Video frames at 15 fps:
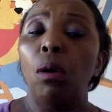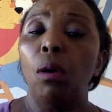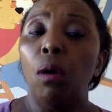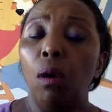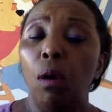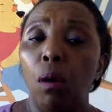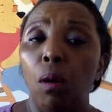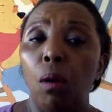
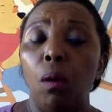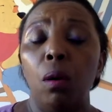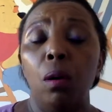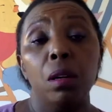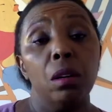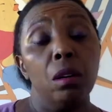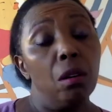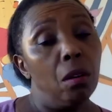Or
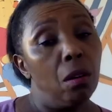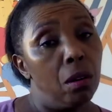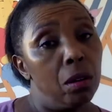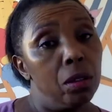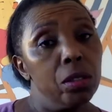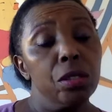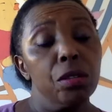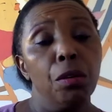
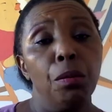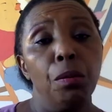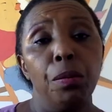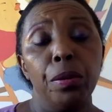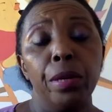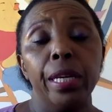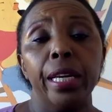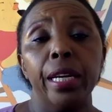also
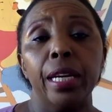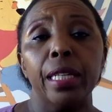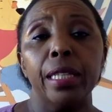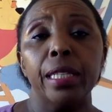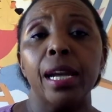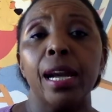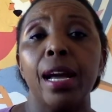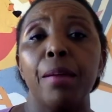bringing a
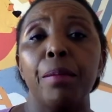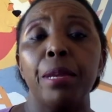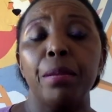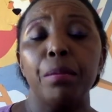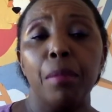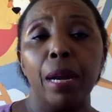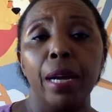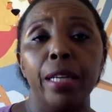time in
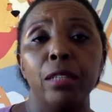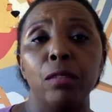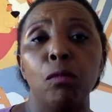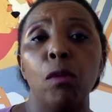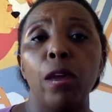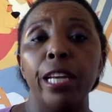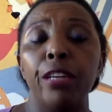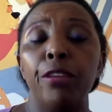mind
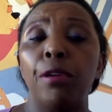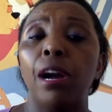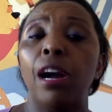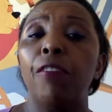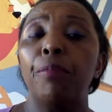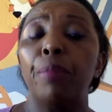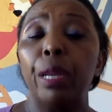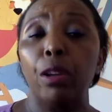when you
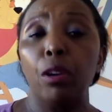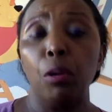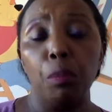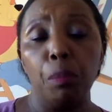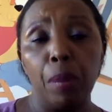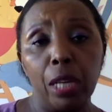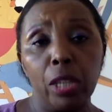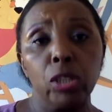have been
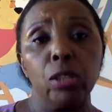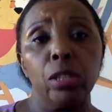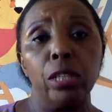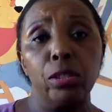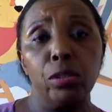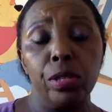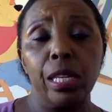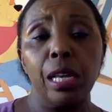compassionate to
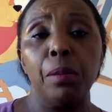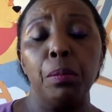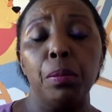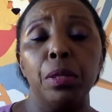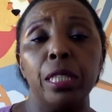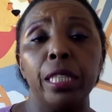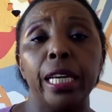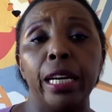
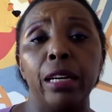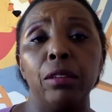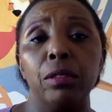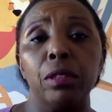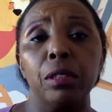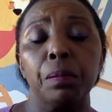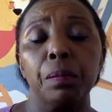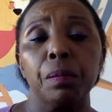somebody
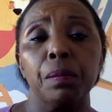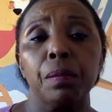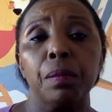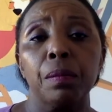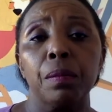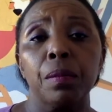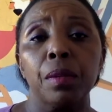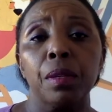else.
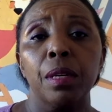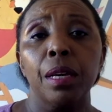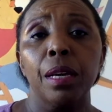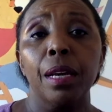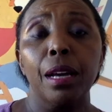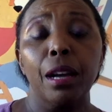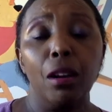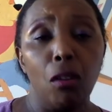
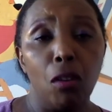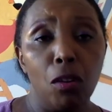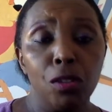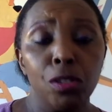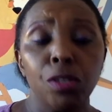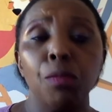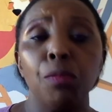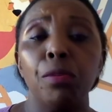
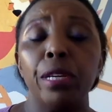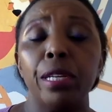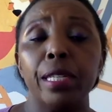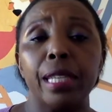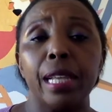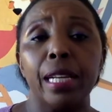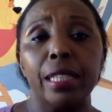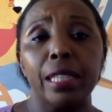Also brings
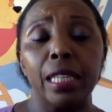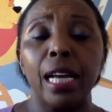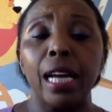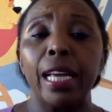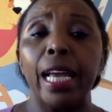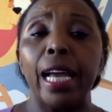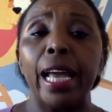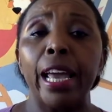that,
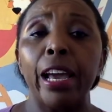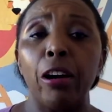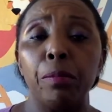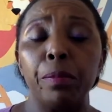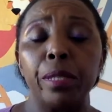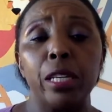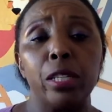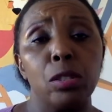helps
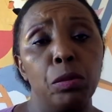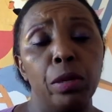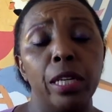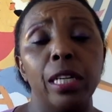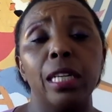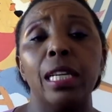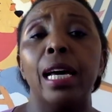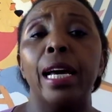us to
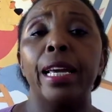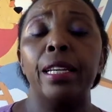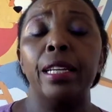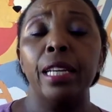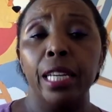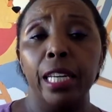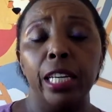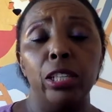
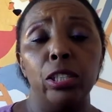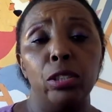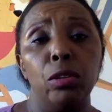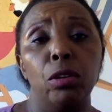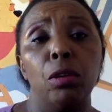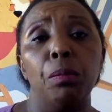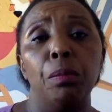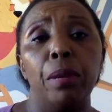incline into
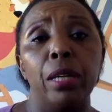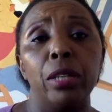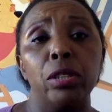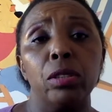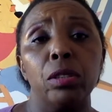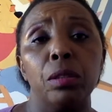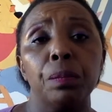compassion.